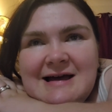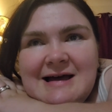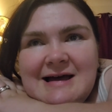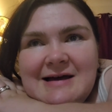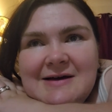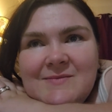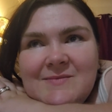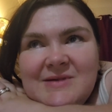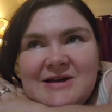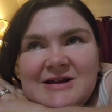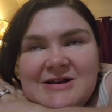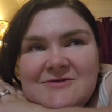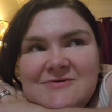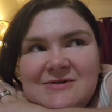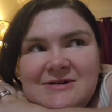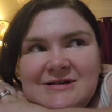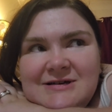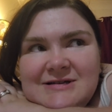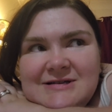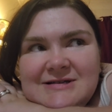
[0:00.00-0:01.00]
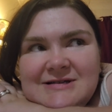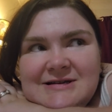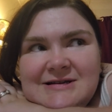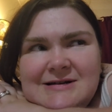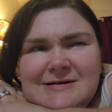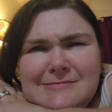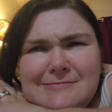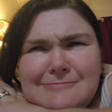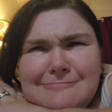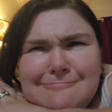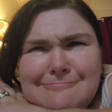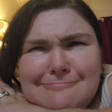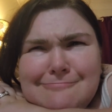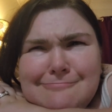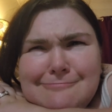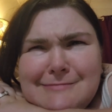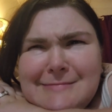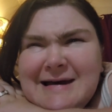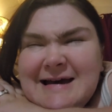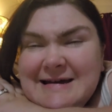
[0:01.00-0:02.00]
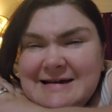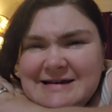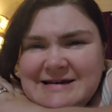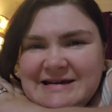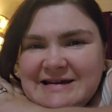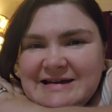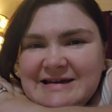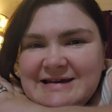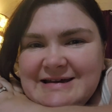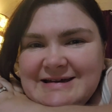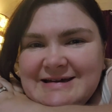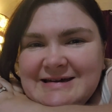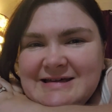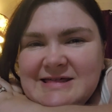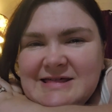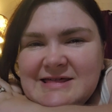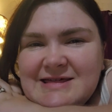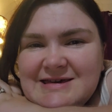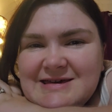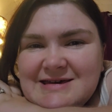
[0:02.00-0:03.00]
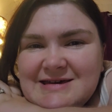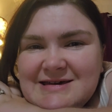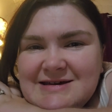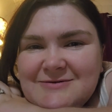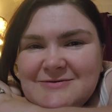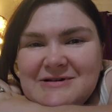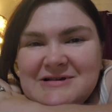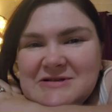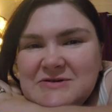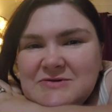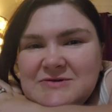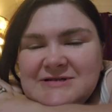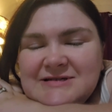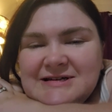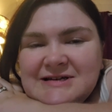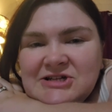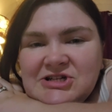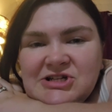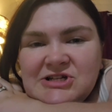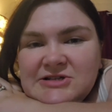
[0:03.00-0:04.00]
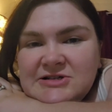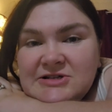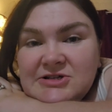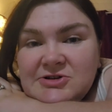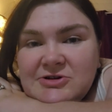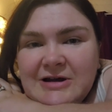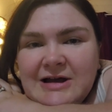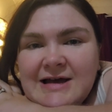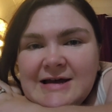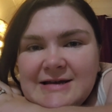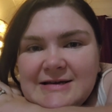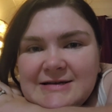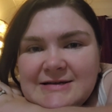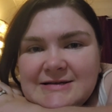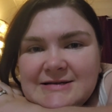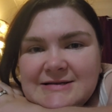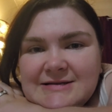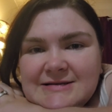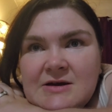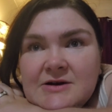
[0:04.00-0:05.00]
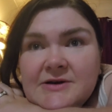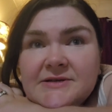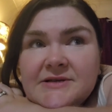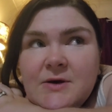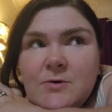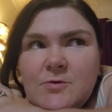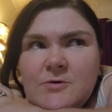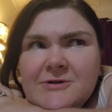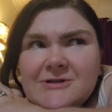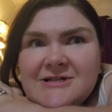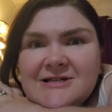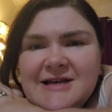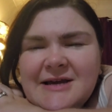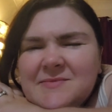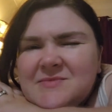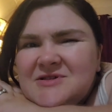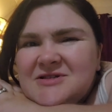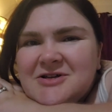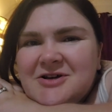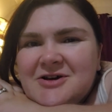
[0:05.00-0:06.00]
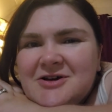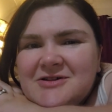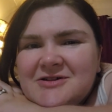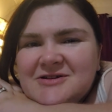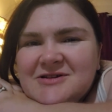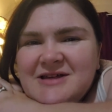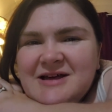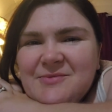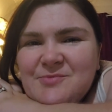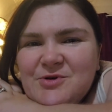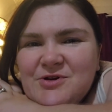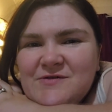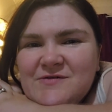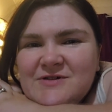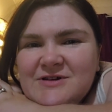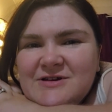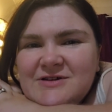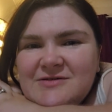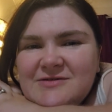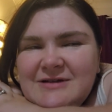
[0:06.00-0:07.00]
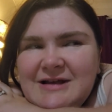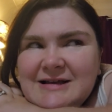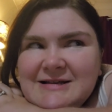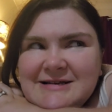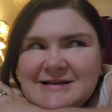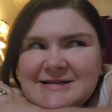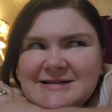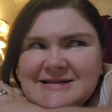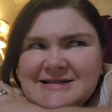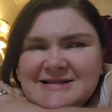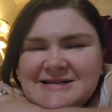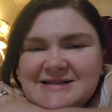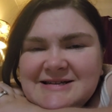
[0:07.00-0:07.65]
and it was in May, I think. We saw Dungeons and Dragons, because I wore the same skirt to that movie as I did